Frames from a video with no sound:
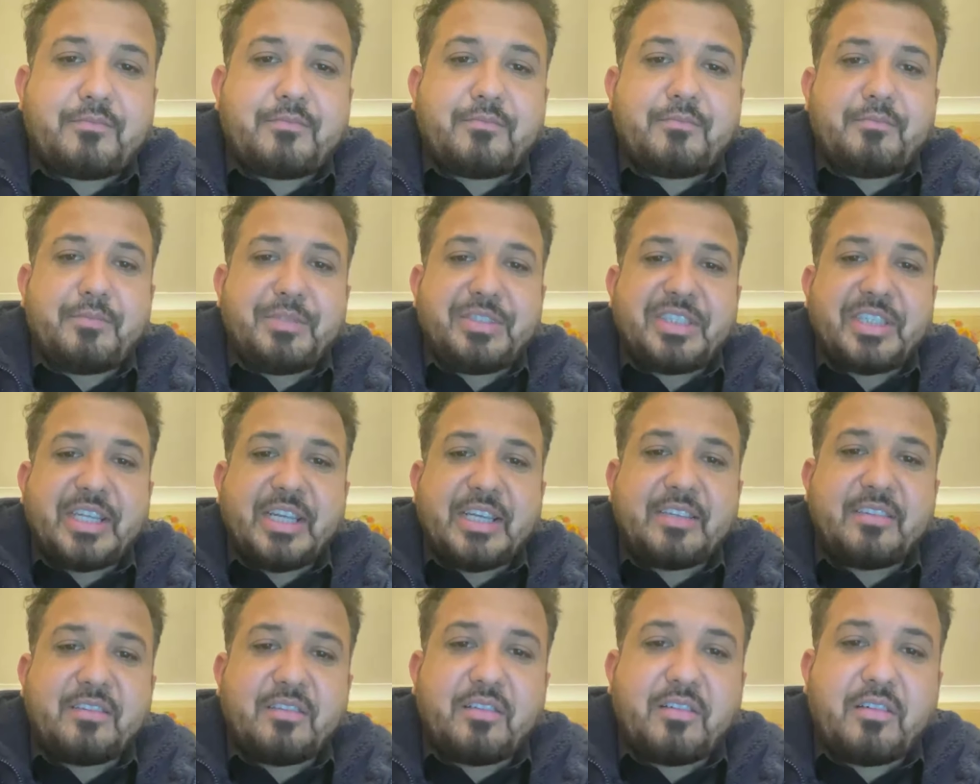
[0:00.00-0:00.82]

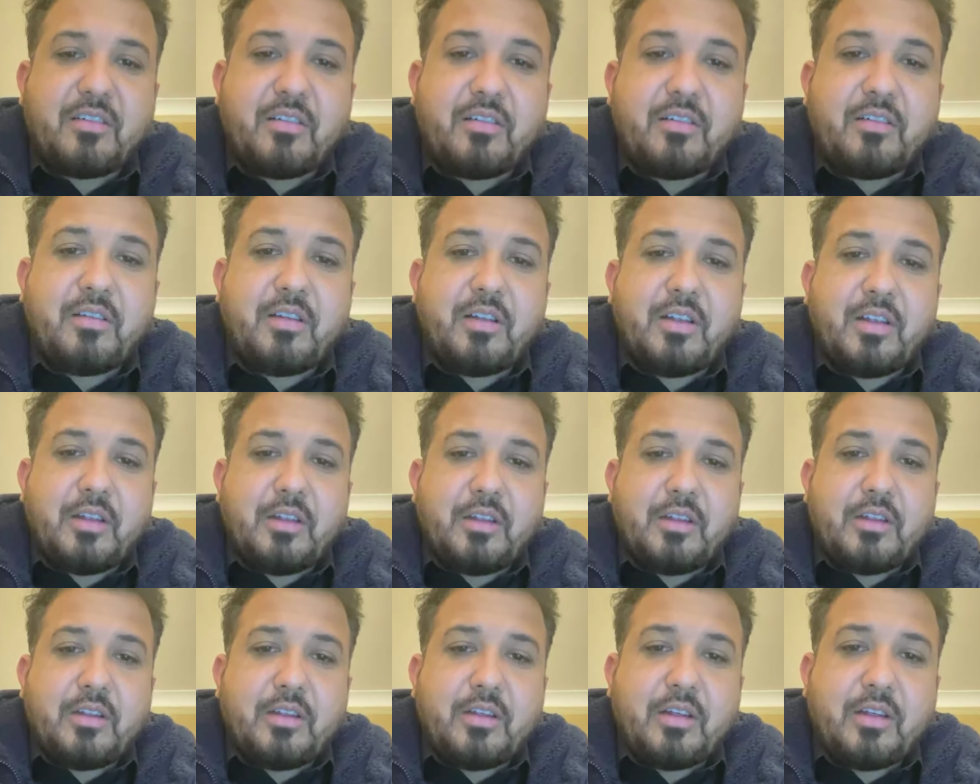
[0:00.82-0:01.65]
mitigate all
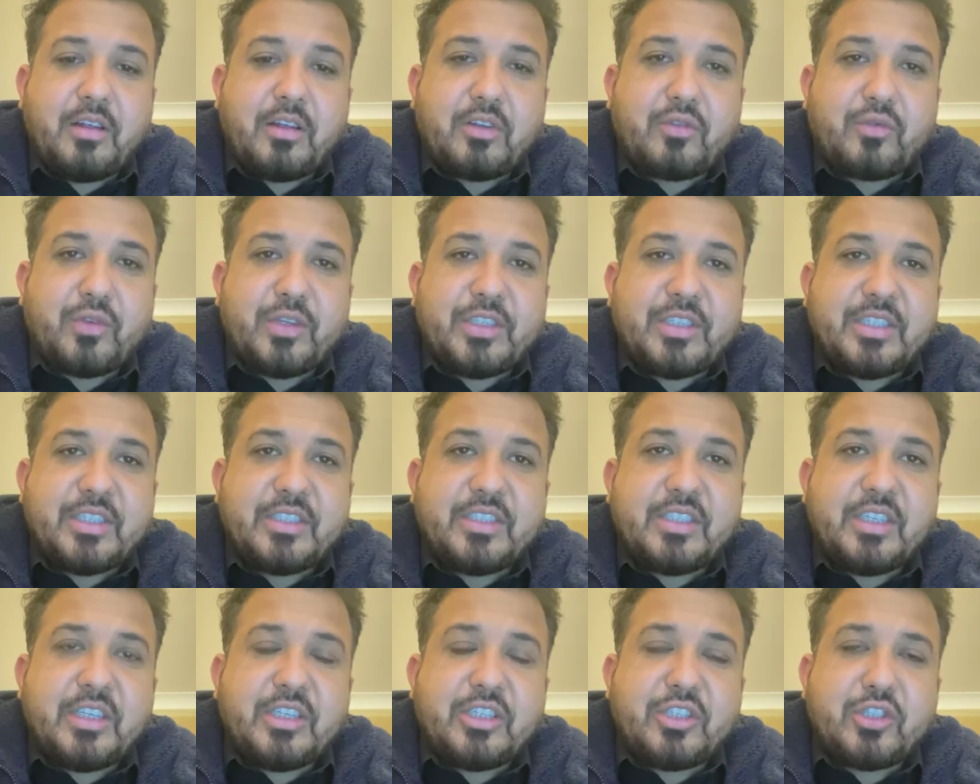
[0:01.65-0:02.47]
questions.